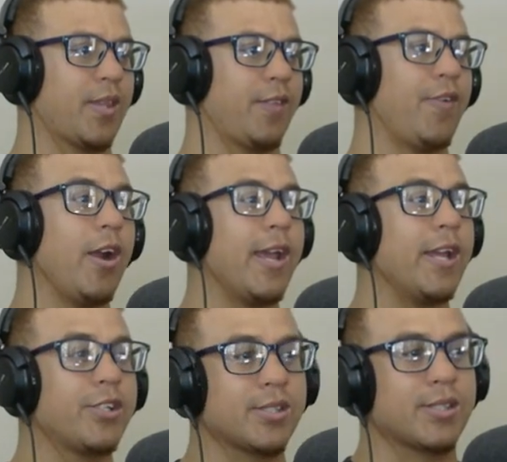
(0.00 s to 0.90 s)
Very
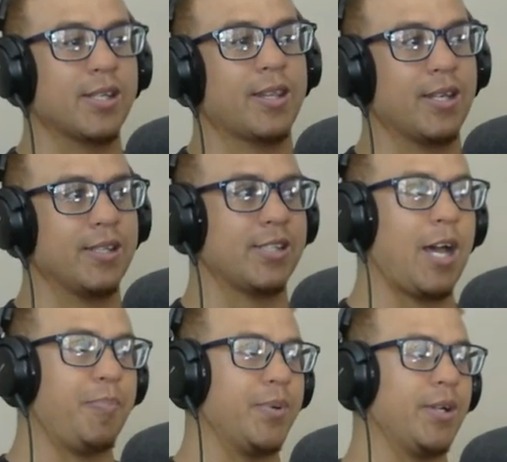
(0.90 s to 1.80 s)
interesting things
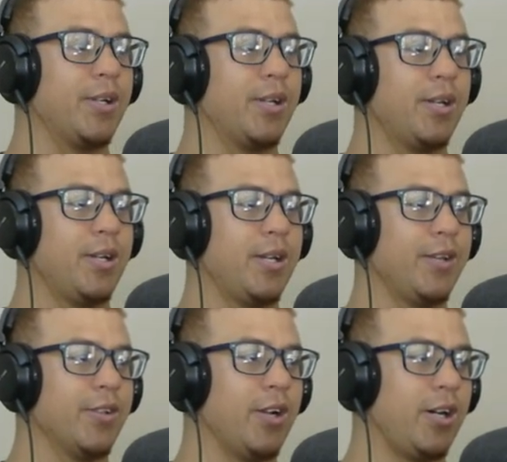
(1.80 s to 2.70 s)
happened
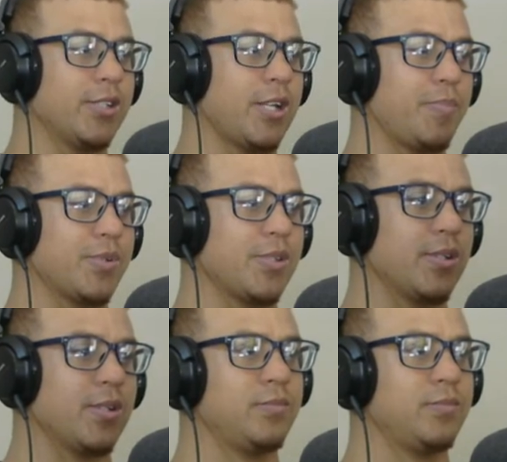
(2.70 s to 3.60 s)
in the last episode.